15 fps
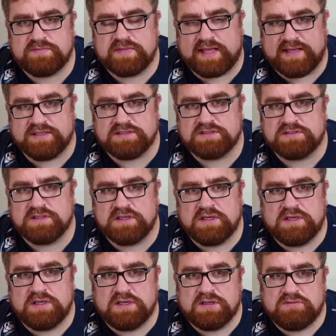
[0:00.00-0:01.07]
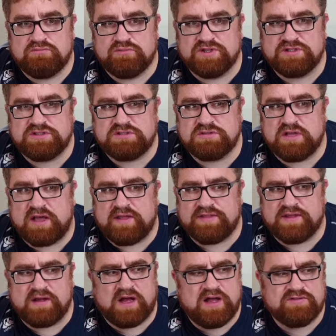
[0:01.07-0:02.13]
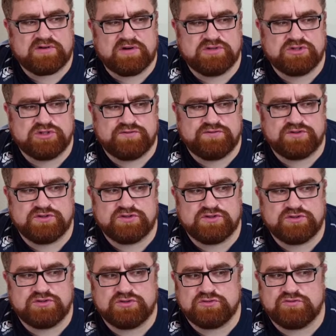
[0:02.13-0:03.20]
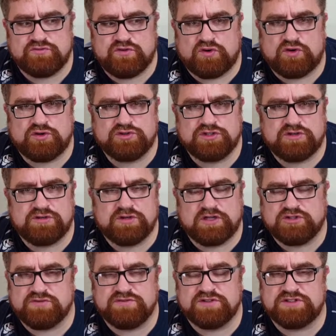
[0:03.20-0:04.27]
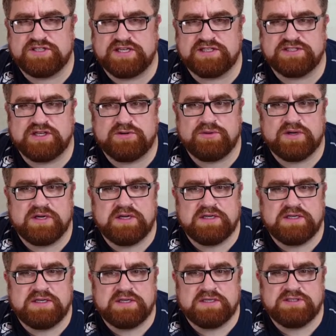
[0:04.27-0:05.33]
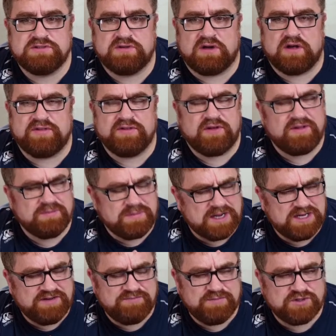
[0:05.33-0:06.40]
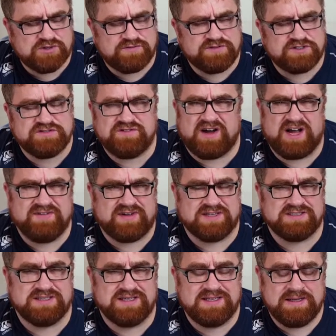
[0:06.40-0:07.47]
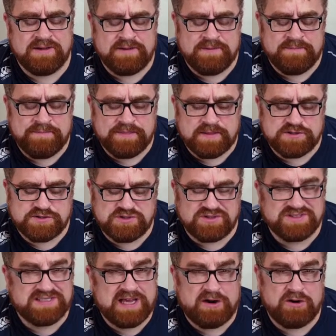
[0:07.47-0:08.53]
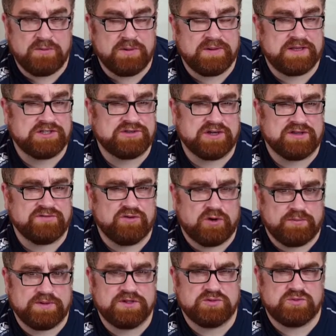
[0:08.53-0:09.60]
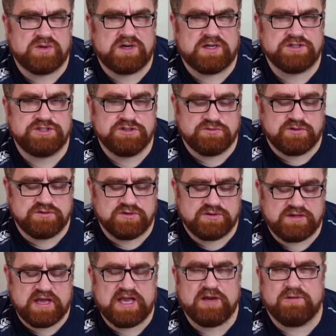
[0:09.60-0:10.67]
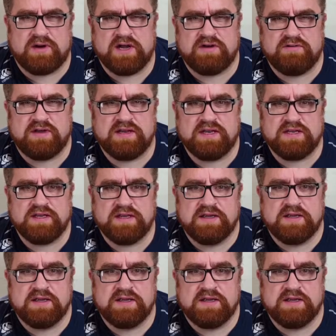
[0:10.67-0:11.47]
hits, which I think Hive Crown's toughness 4, so toughness 6. So it's not. I think that might even be toughness 5 actually. So it's not terrible that they're strength 4, but it's worse. You want haywire really.